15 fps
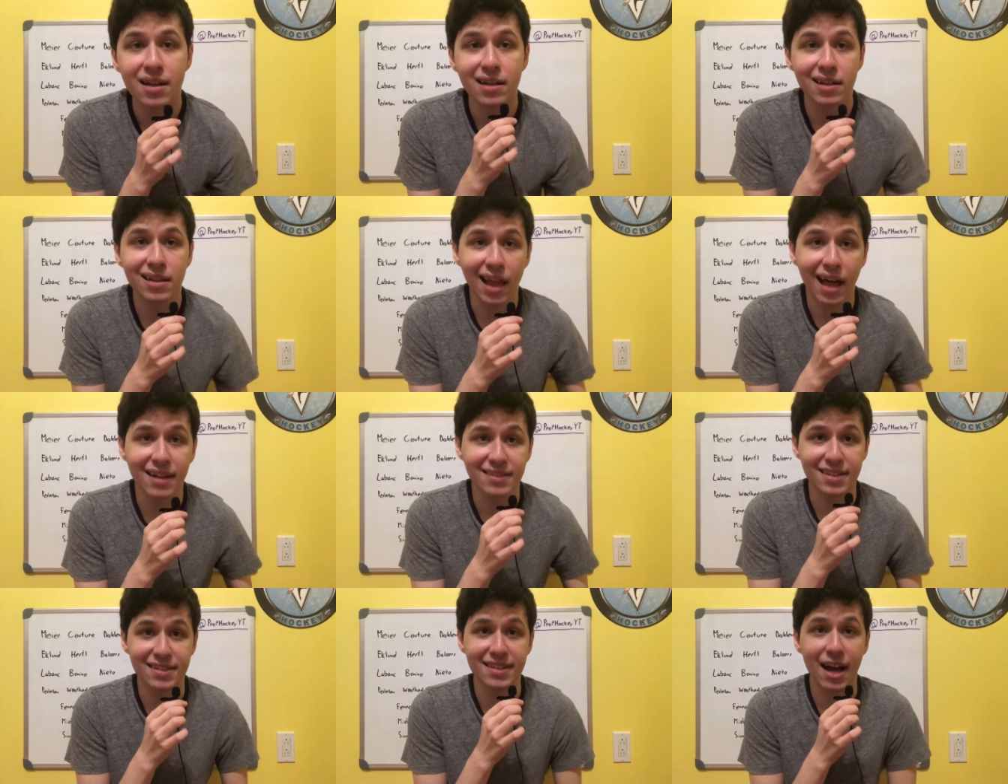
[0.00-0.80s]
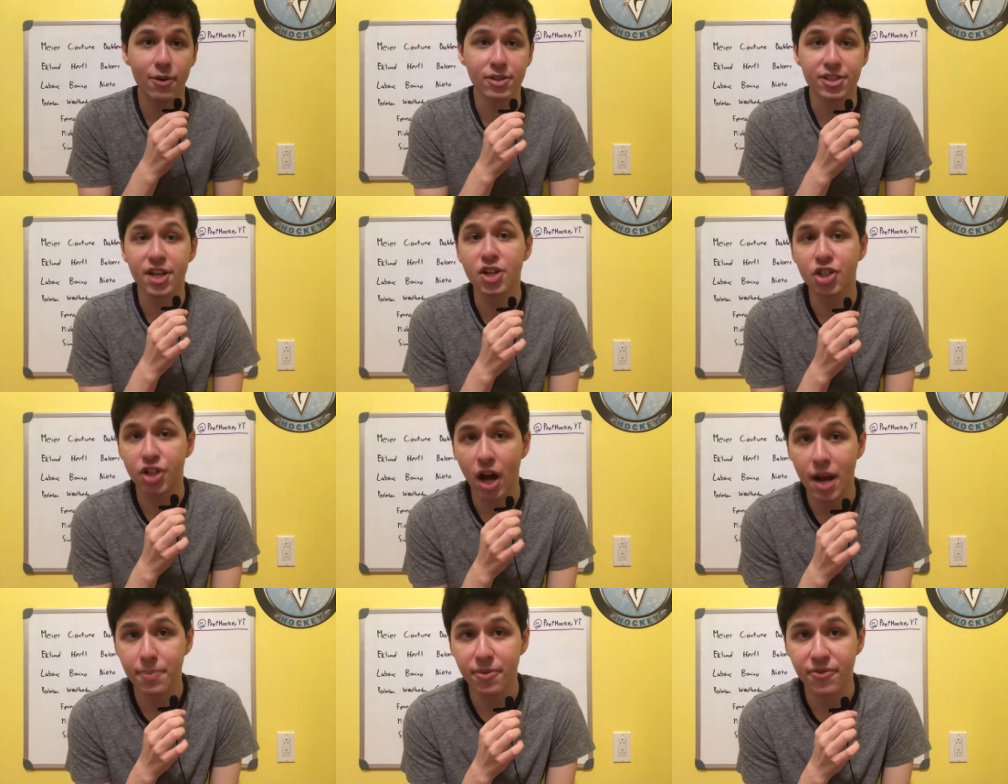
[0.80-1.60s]
Class is now in session.
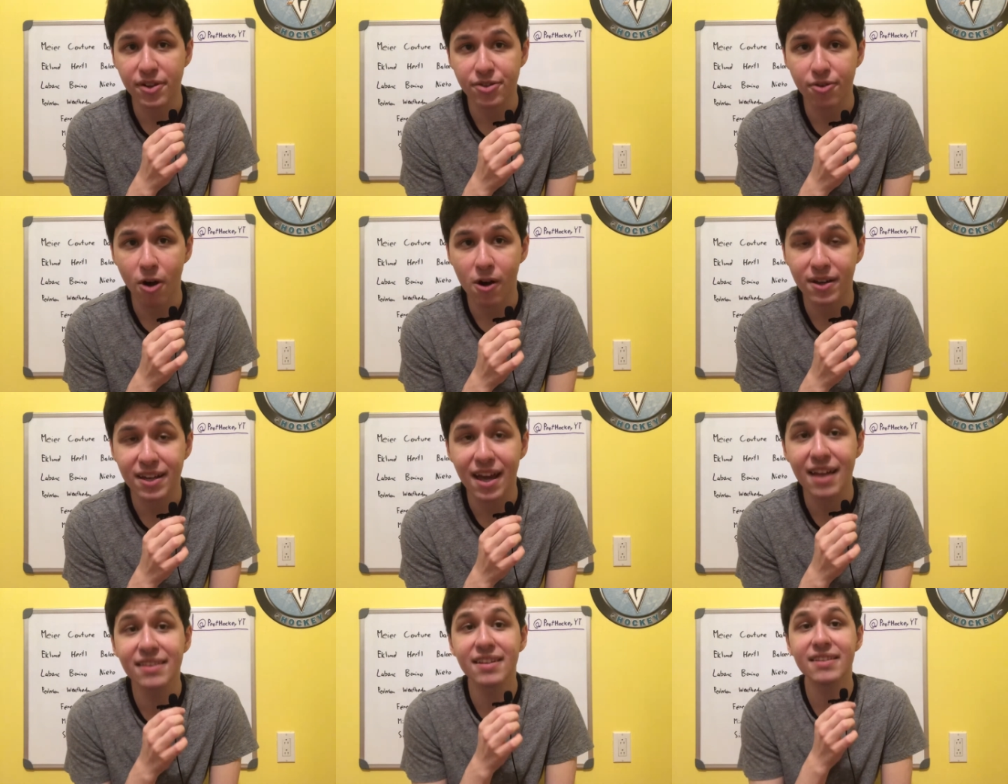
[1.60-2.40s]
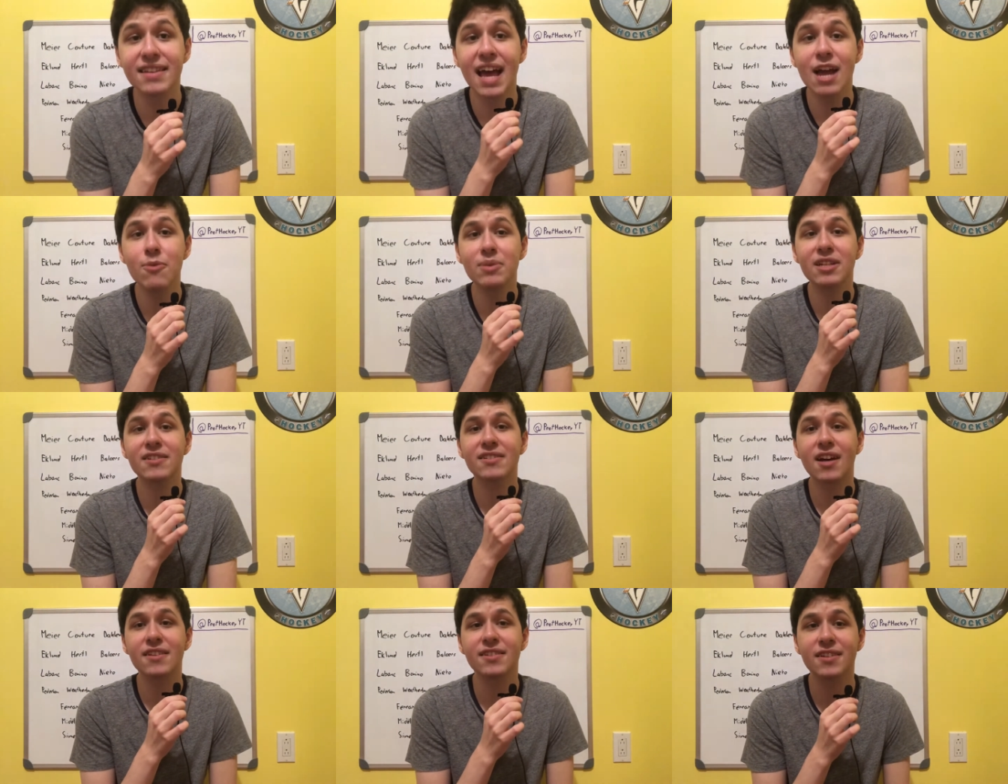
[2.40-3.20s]
I'm Professor Hockey, and today we're
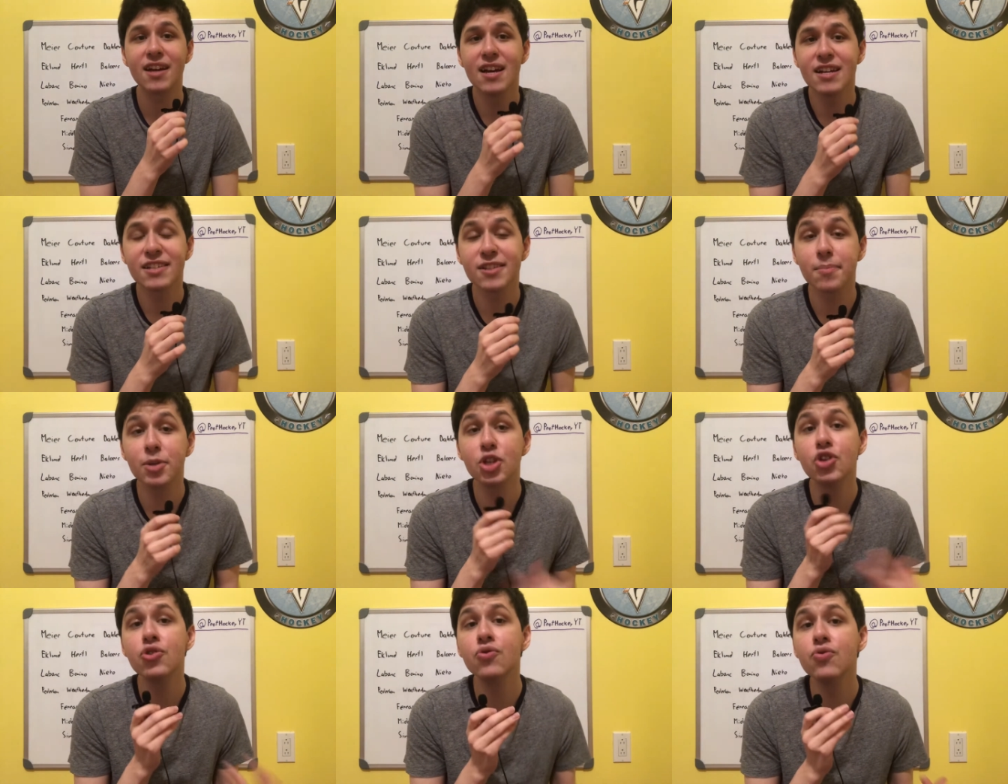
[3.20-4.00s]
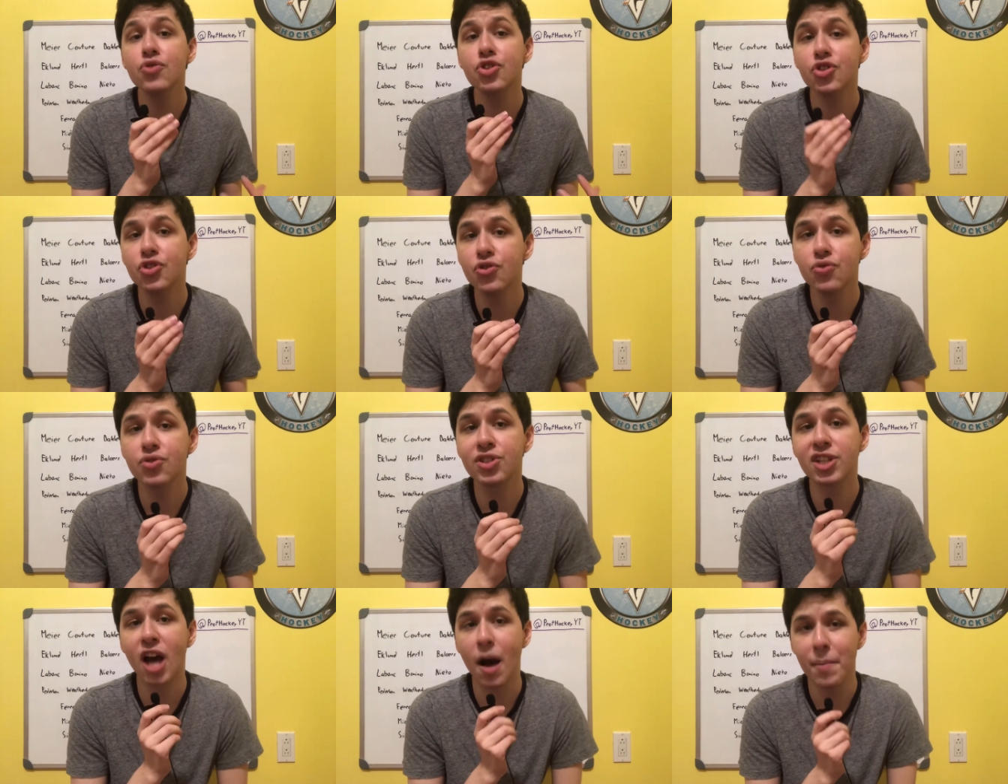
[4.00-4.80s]
discussing some huge
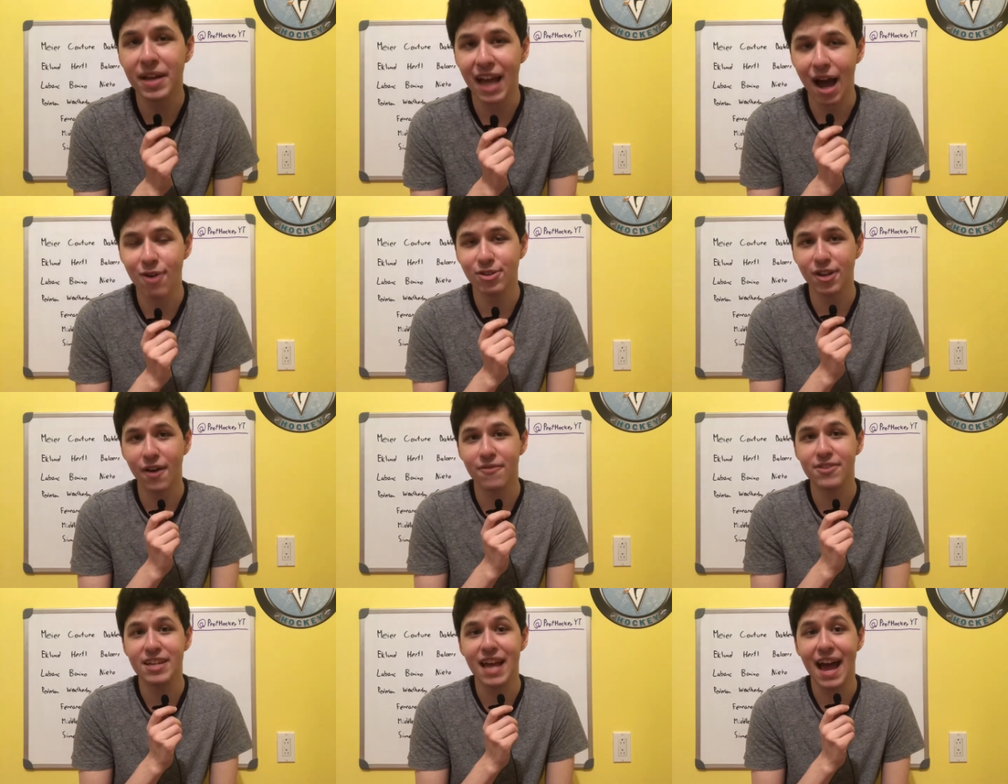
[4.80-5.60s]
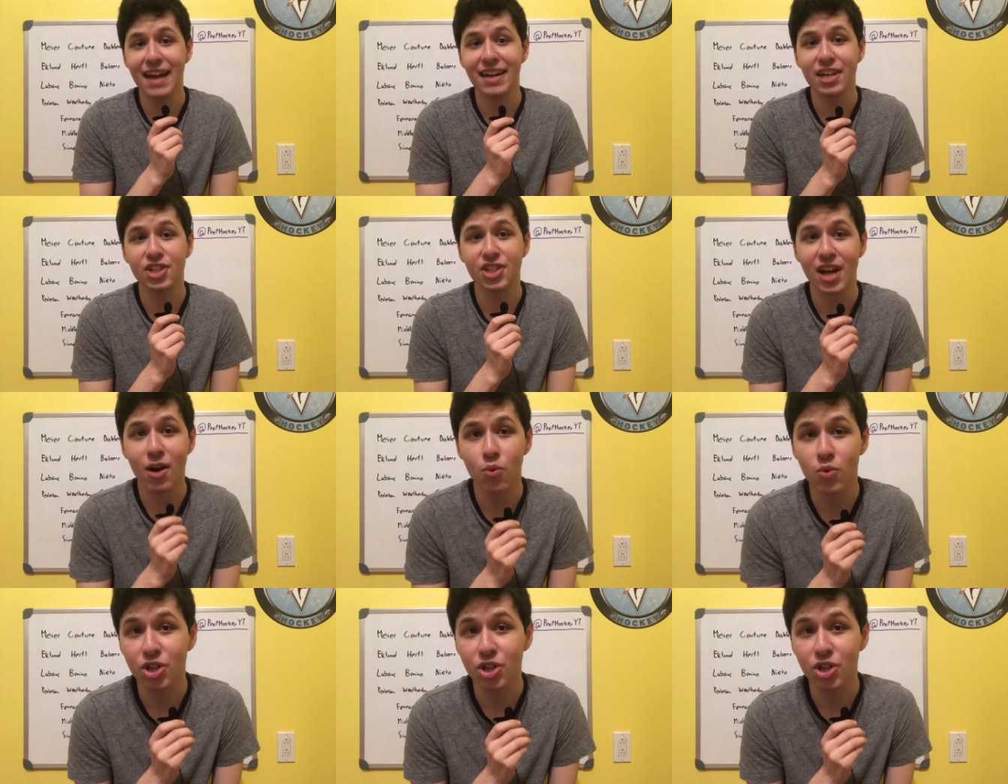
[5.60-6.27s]
news coming out of the NHL,